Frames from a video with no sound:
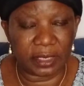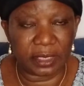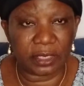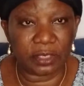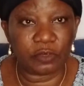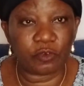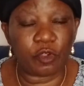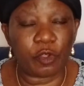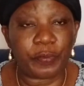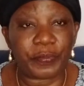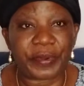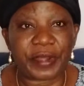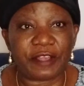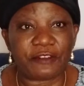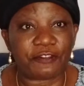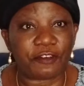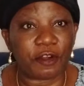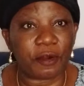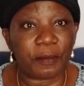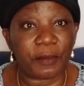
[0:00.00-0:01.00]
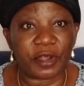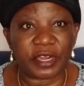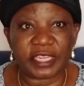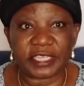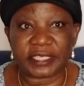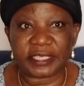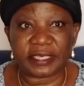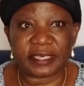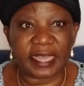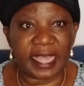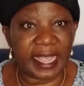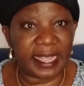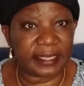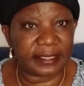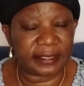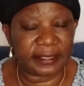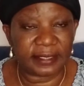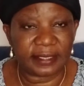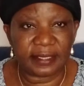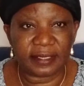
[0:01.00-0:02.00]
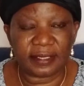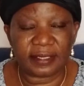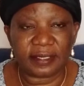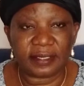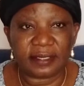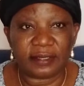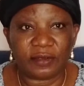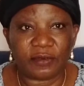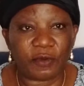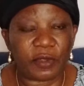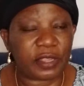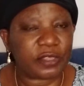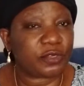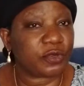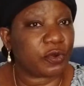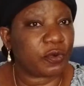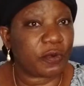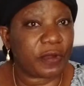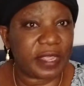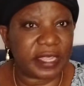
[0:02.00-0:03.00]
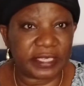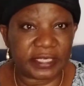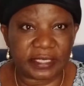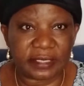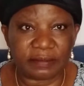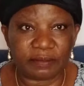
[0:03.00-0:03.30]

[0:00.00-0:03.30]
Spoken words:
You will pray for money tonight, week to week,